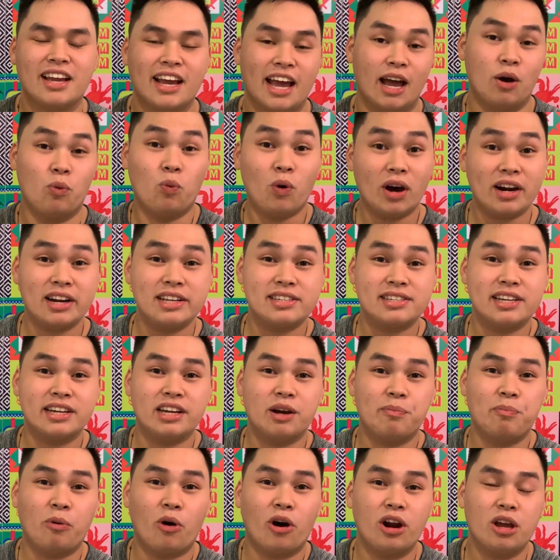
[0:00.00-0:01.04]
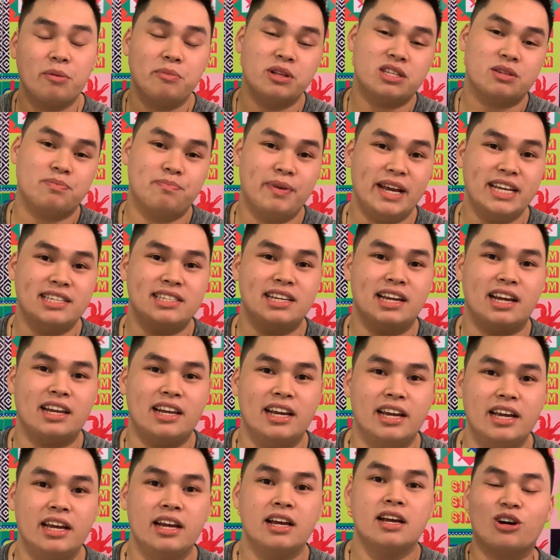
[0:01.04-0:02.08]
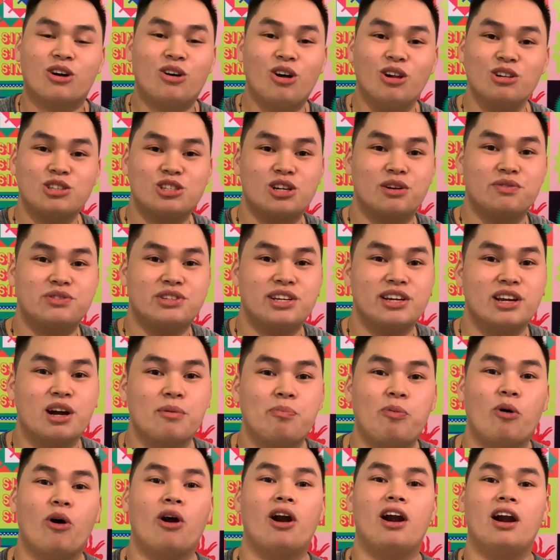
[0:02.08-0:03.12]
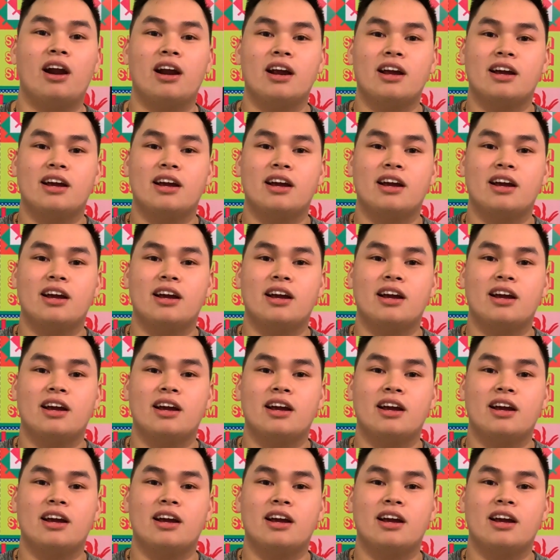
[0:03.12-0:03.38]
And what is Singaporium? It's basically the culture of Singapore.